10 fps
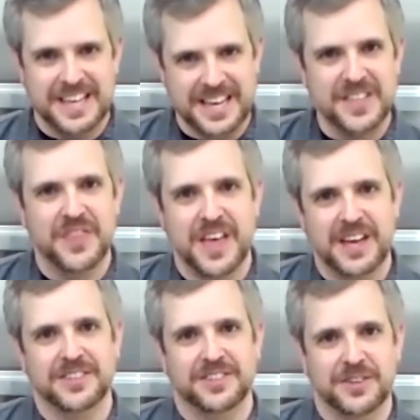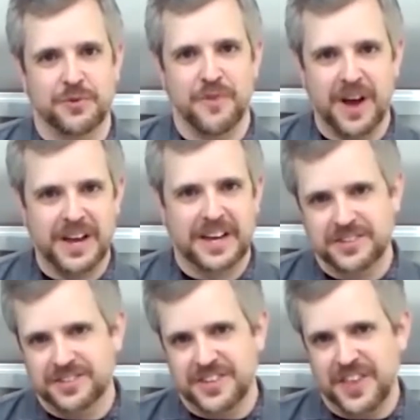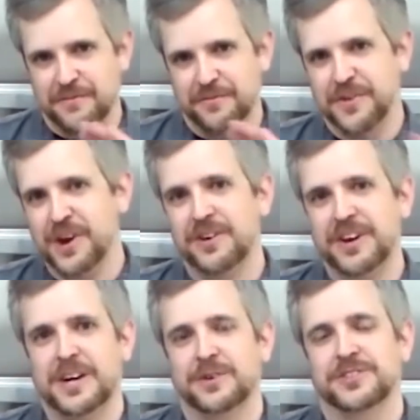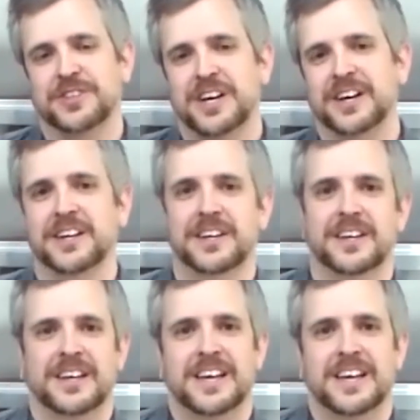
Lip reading: in the rind, just on that very outside.